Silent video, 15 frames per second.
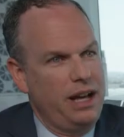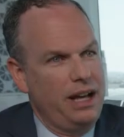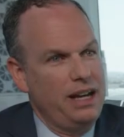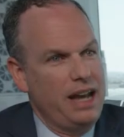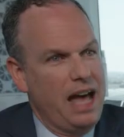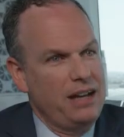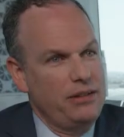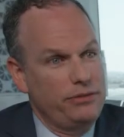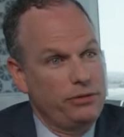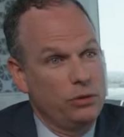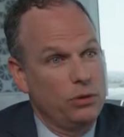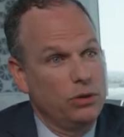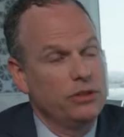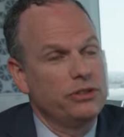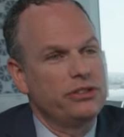on nine
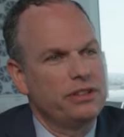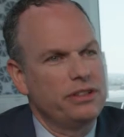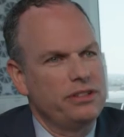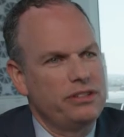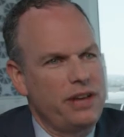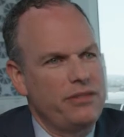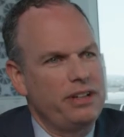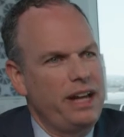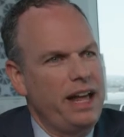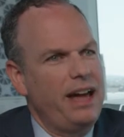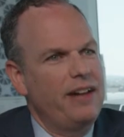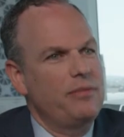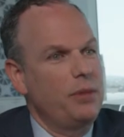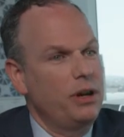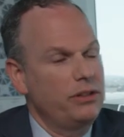floors in seven and a
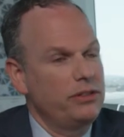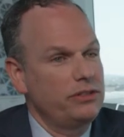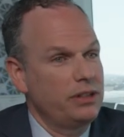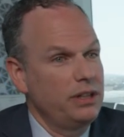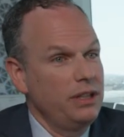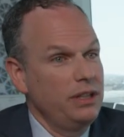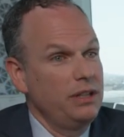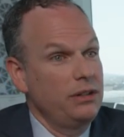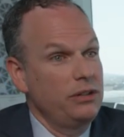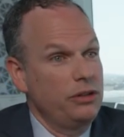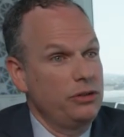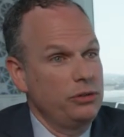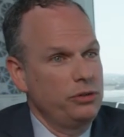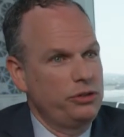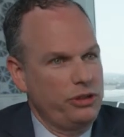half months. To
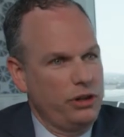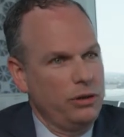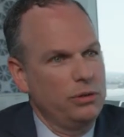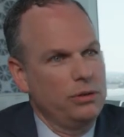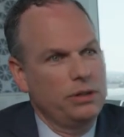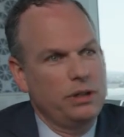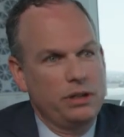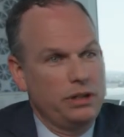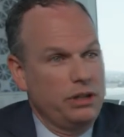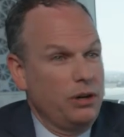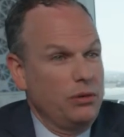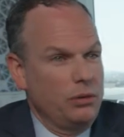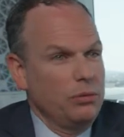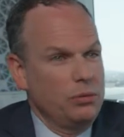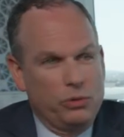do so, you
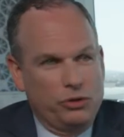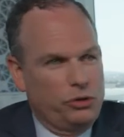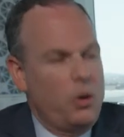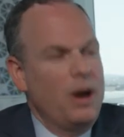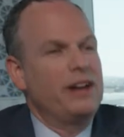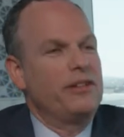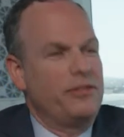know, it was quite a